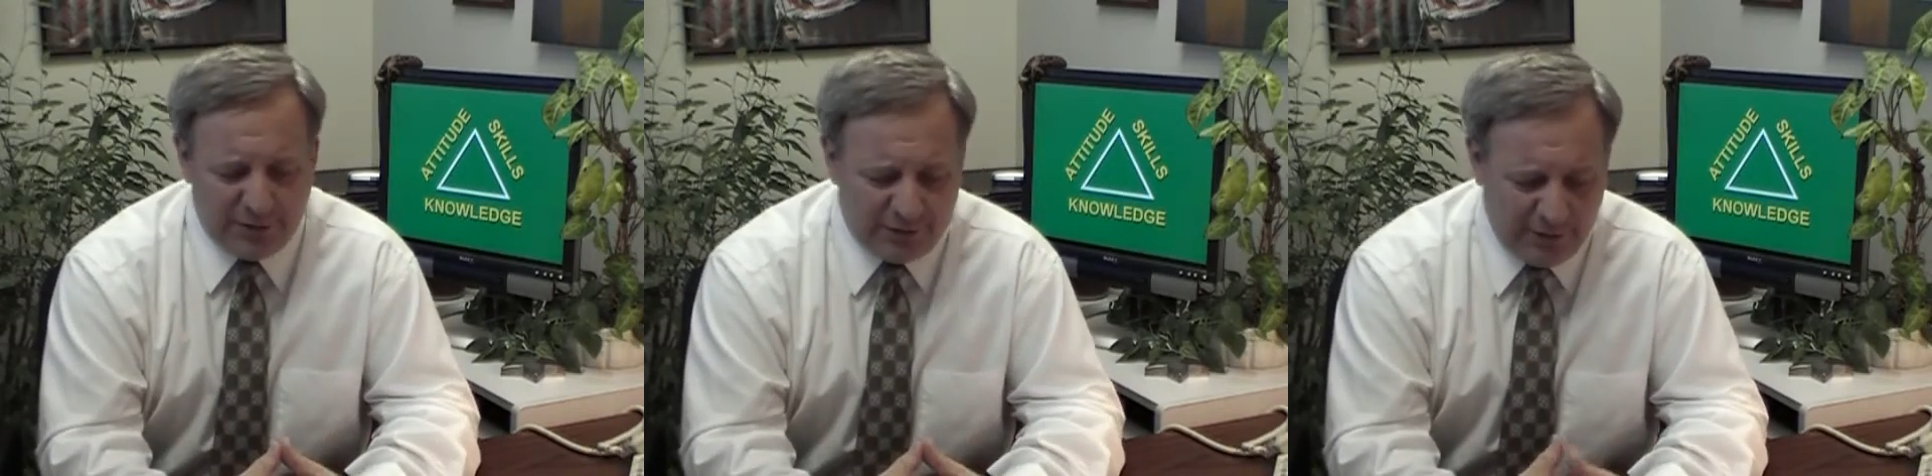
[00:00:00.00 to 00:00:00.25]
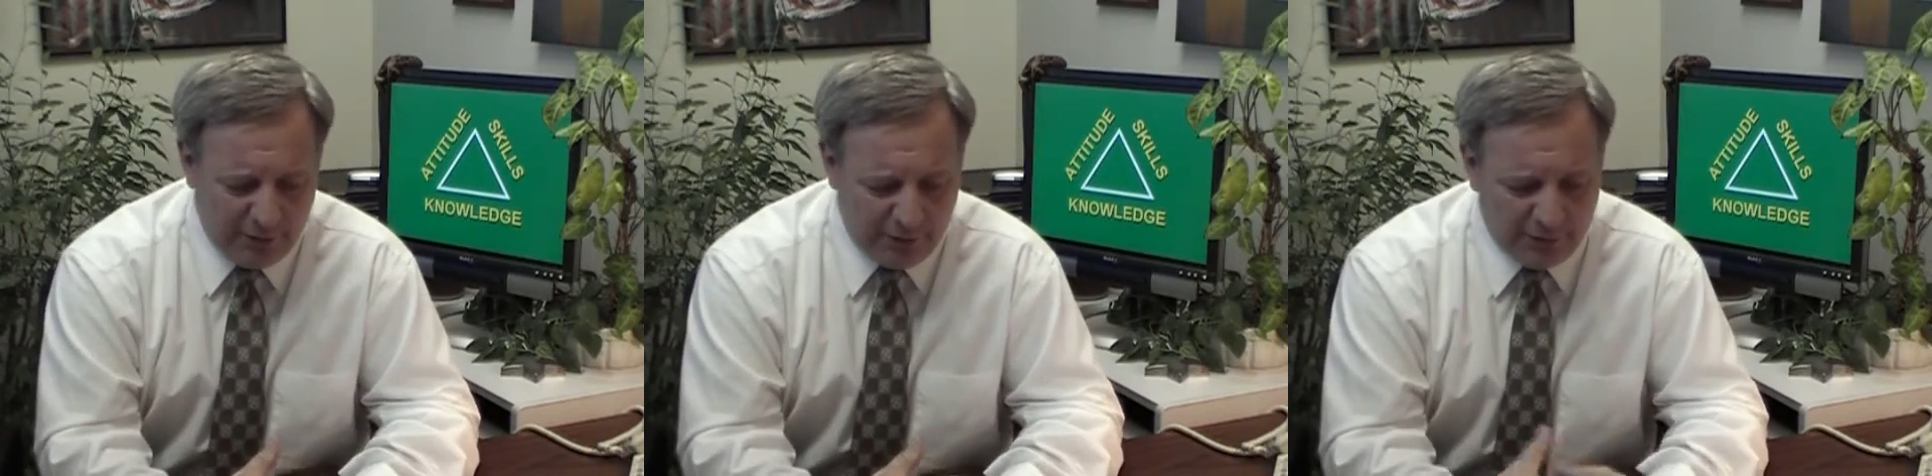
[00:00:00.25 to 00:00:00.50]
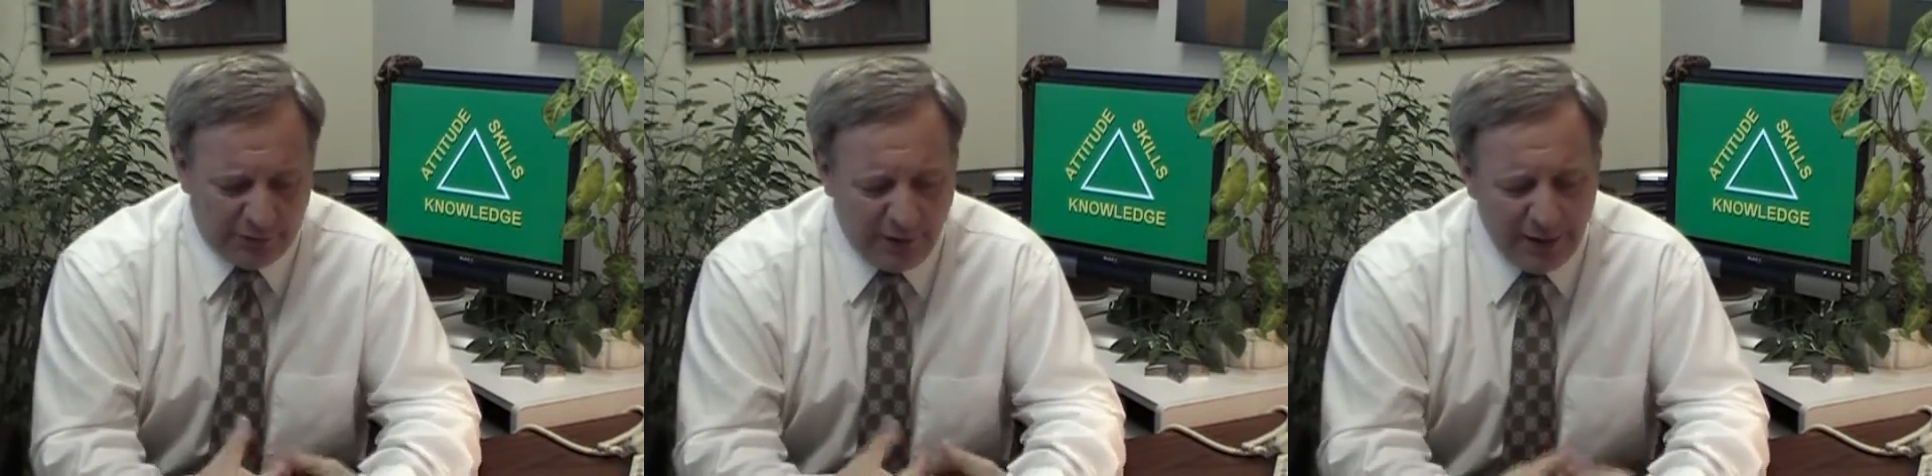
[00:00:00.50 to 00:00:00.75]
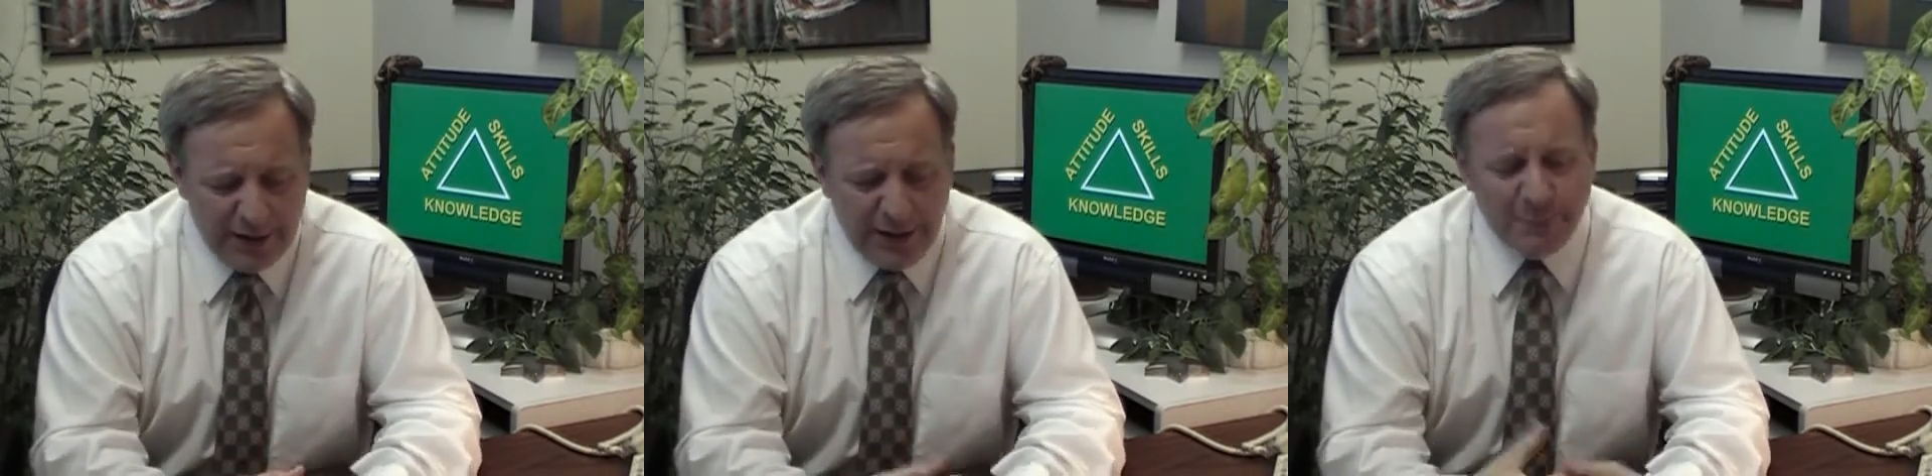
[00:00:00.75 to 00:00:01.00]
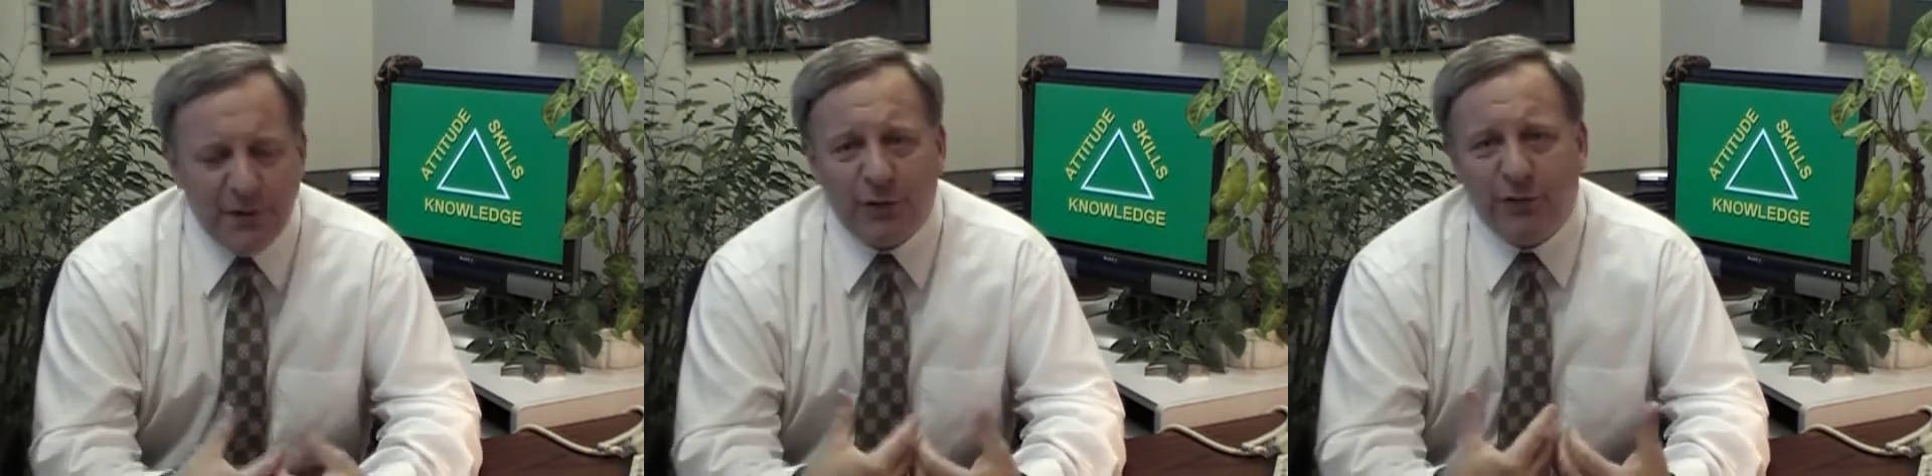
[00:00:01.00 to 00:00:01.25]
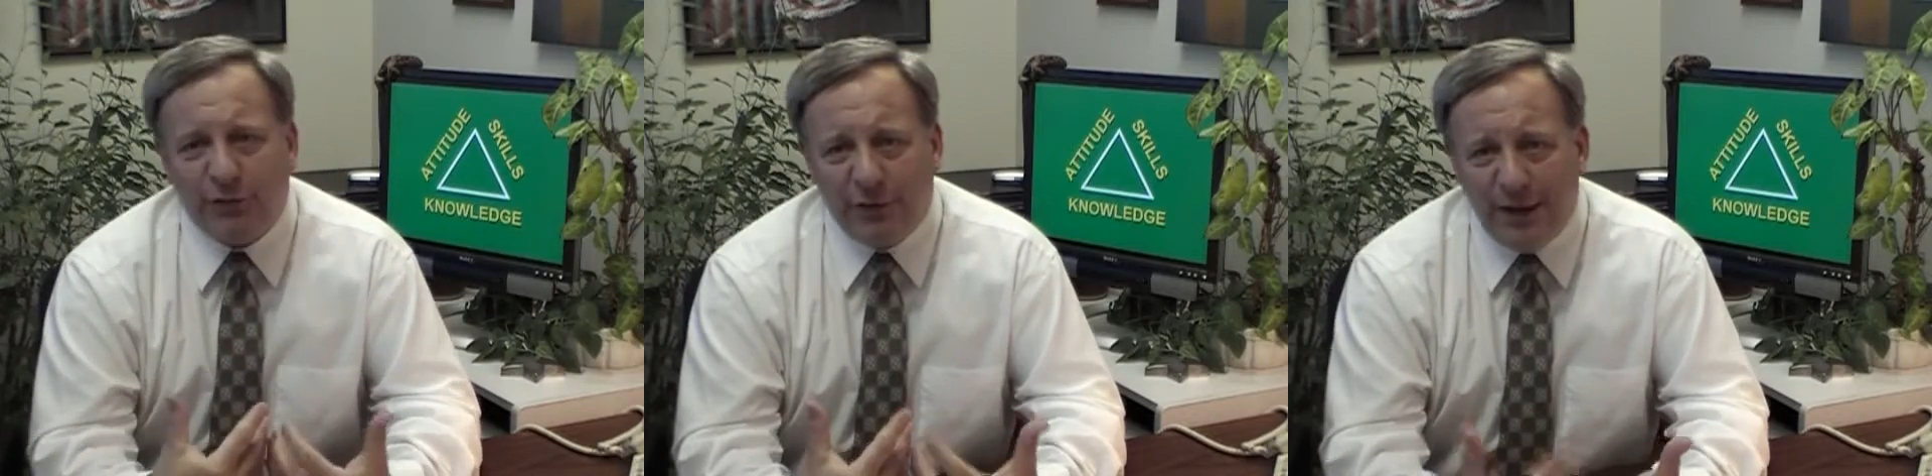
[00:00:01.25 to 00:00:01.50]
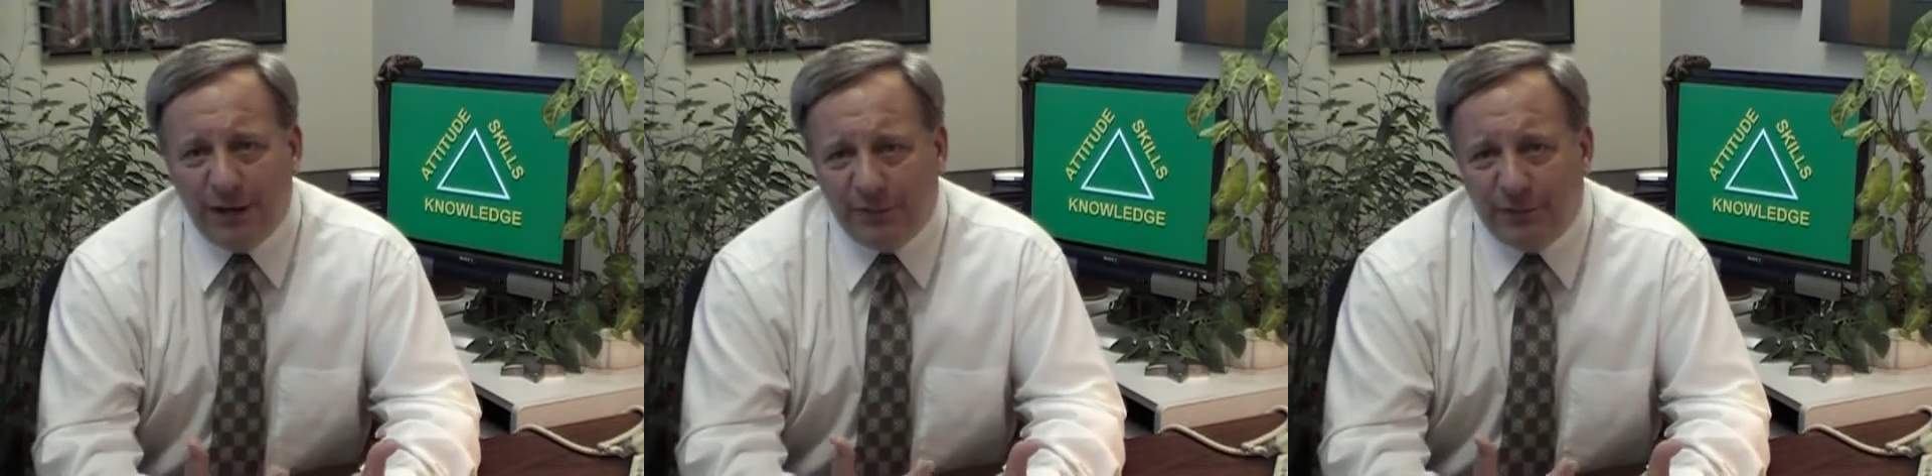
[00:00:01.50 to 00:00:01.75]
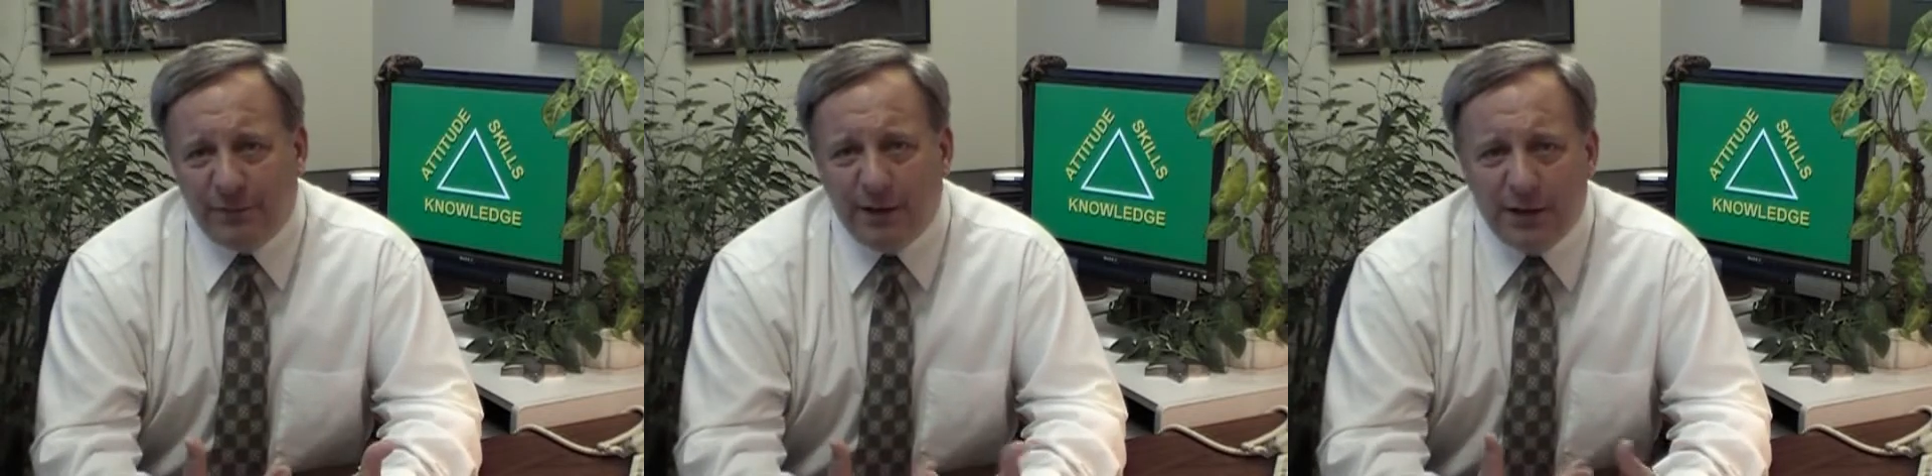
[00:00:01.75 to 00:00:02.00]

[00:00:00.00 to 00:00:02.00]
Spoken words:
skills, administrative